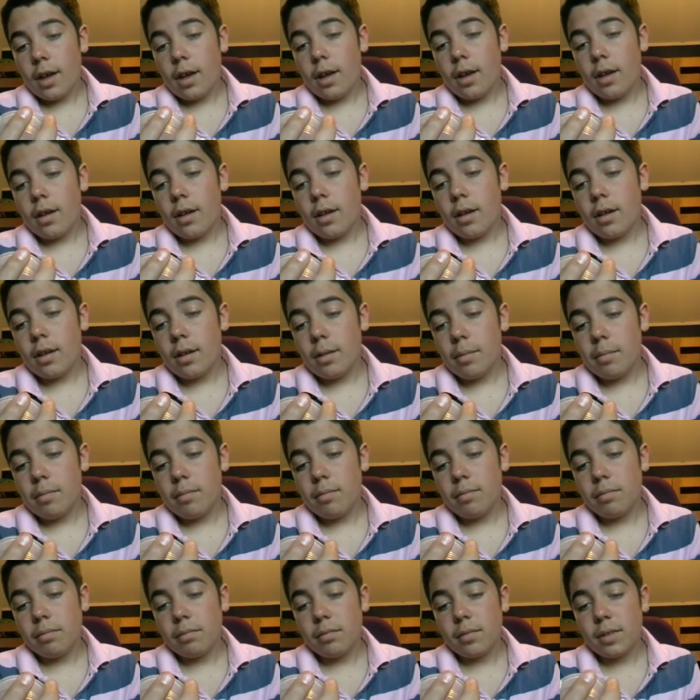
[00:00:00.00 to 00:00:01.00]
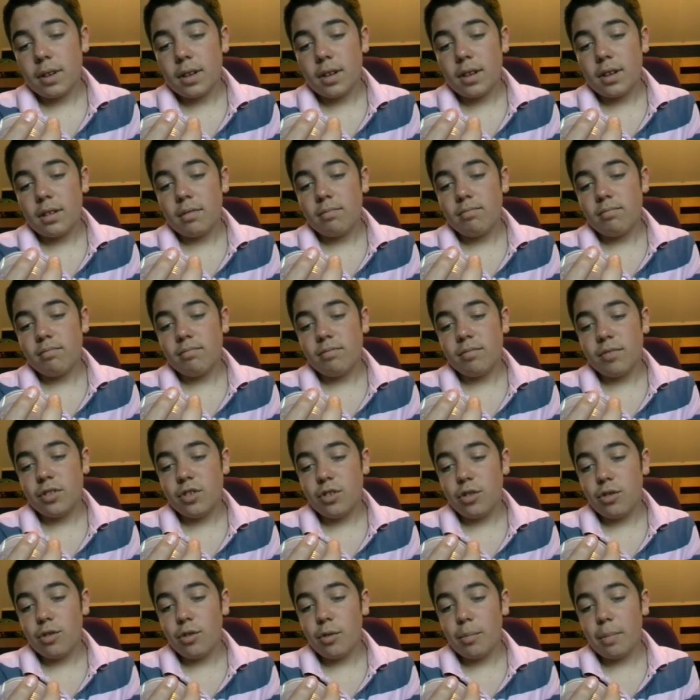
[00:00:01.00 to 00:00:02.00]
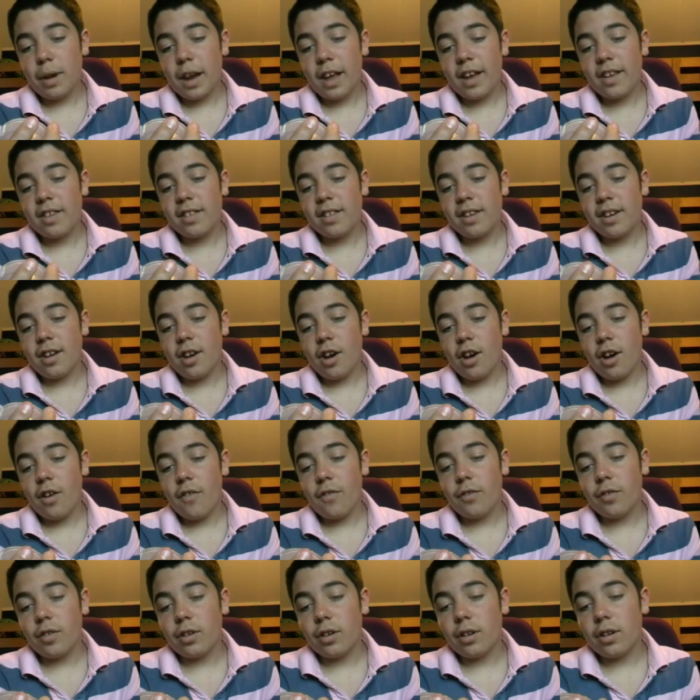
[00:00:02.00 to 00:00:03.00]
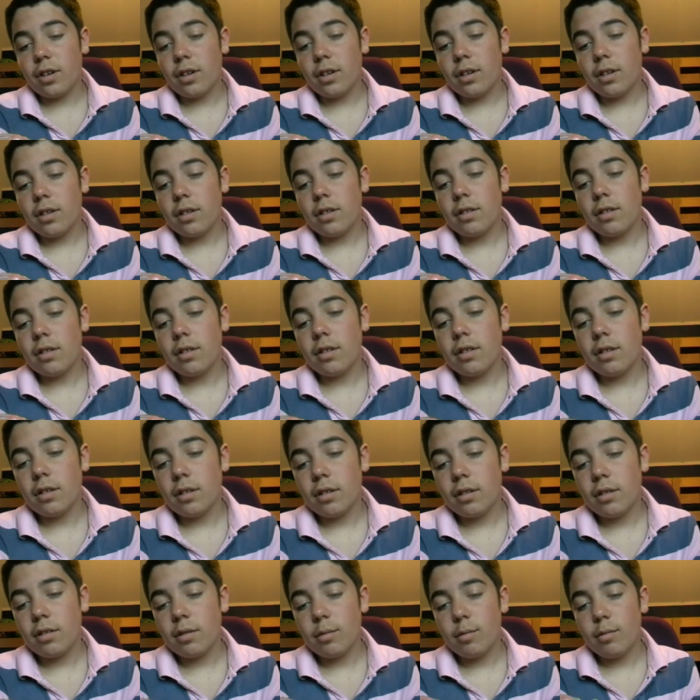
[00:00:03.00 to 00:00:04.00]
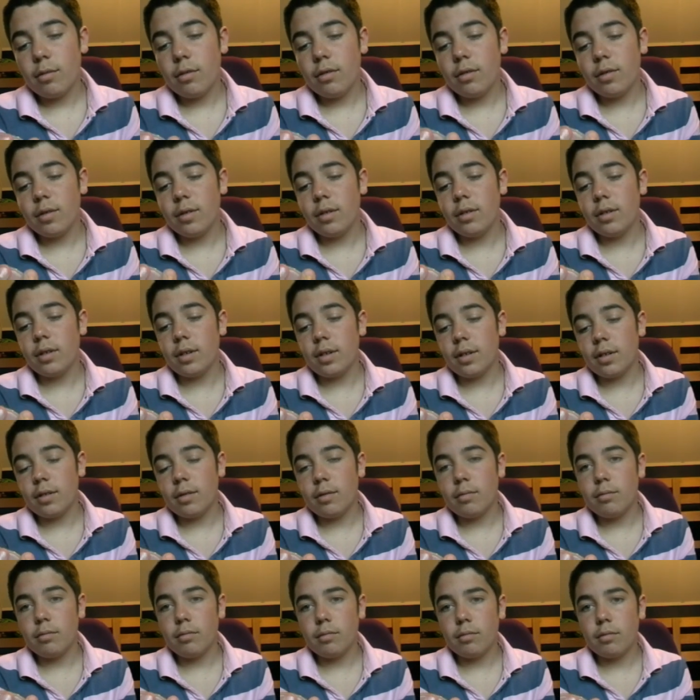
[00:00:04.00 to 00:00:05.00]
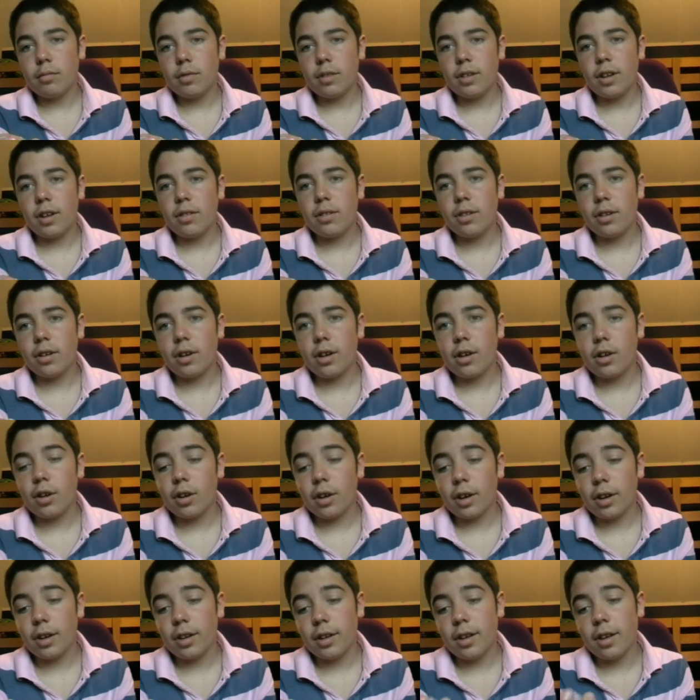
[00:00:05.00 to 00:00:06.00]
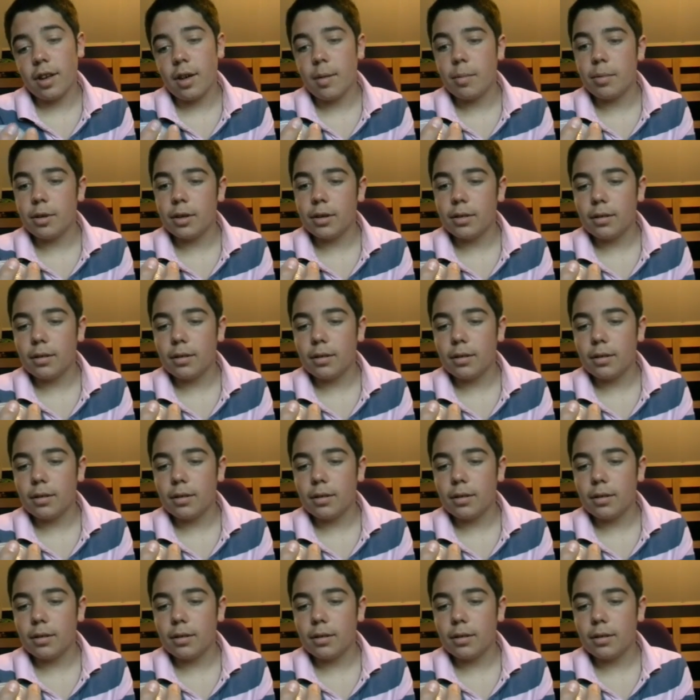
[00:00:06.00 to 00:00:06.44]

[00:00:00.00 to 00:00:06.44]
um, do not place in oven. Hmm, sounds like a good idea, but